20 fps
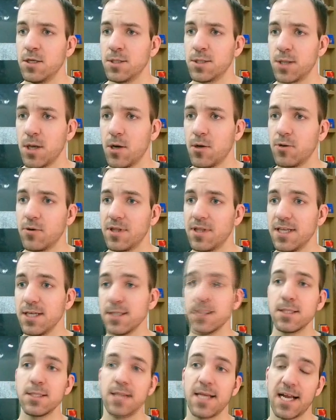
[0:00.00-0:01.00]
So
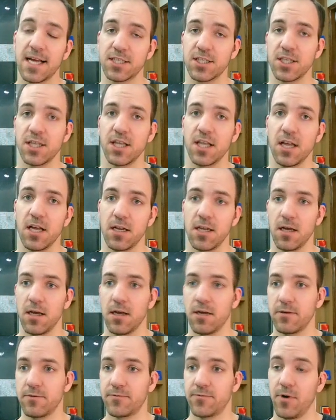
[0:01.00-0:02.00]
this is actually
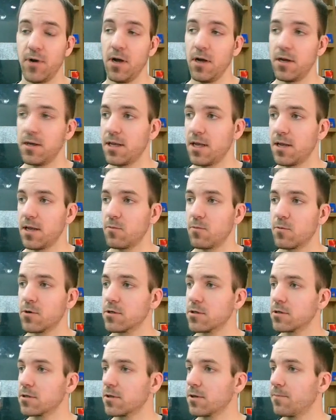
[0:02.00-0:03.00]
gonna run and
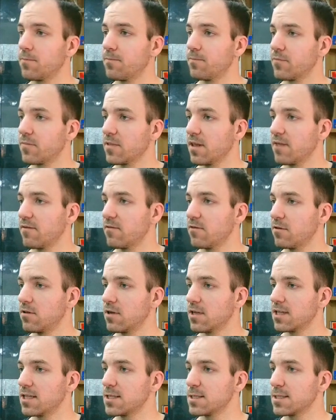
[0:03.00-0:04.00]
work. If you
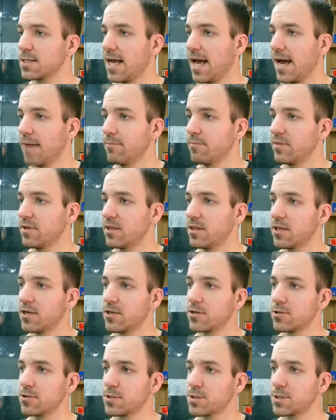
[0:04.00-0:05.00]
look at this app,
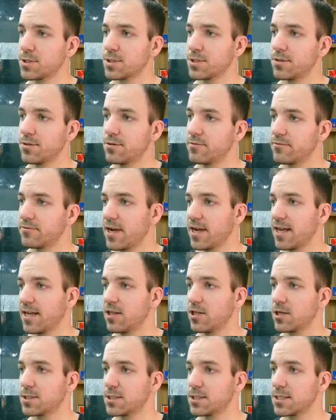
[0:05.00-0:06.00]
right, it
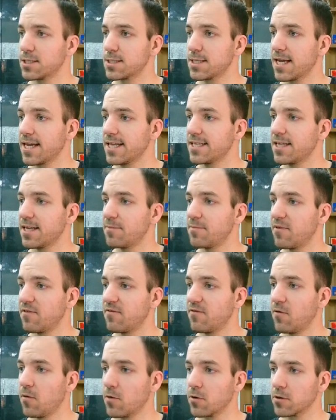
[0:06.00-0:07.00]
looks just like it did
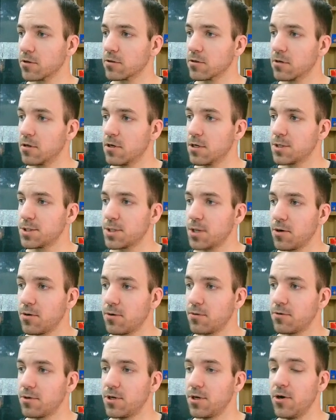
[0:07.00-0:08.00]
before.
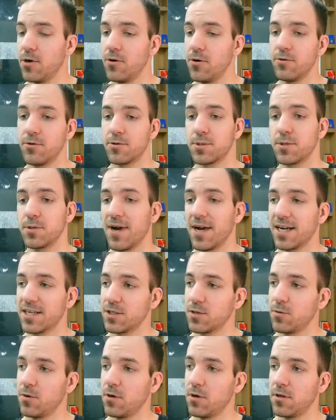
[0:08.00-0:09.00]
So there's no
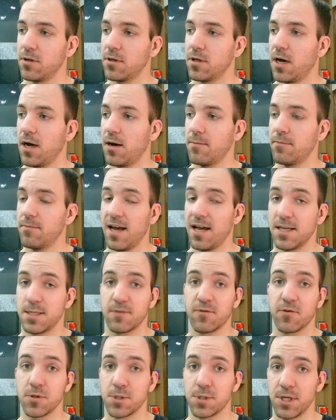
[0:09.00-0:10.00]
actual, as
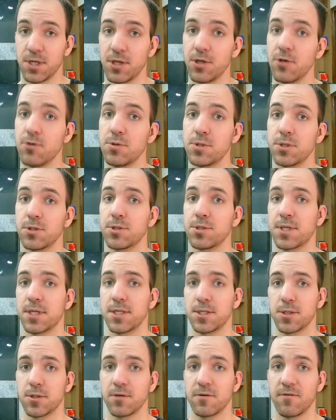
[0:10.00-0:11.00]
far as the user is
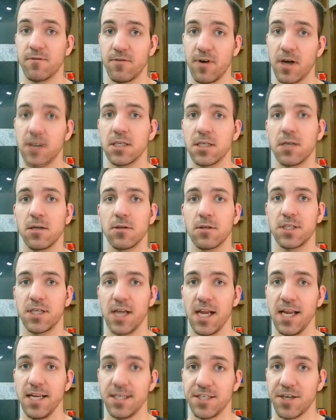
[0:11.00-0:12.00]
concerned, functional
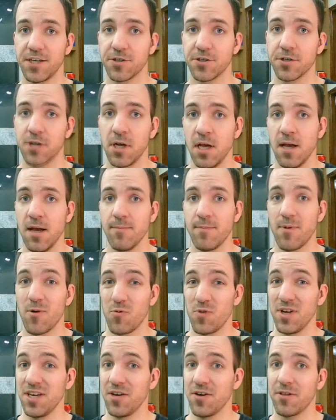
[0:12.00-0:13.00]
change here, but
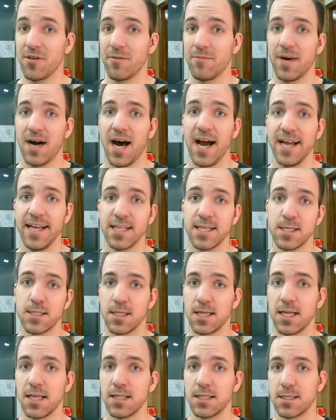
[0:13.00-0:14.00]
we know that behind the
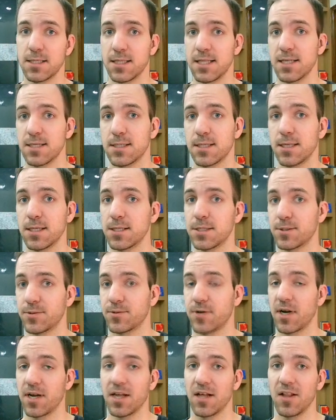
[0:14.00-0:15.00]
scenes, this is
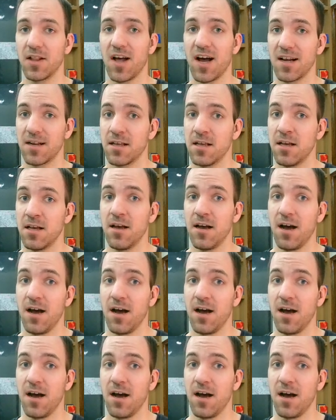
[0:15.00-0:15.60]
running a lot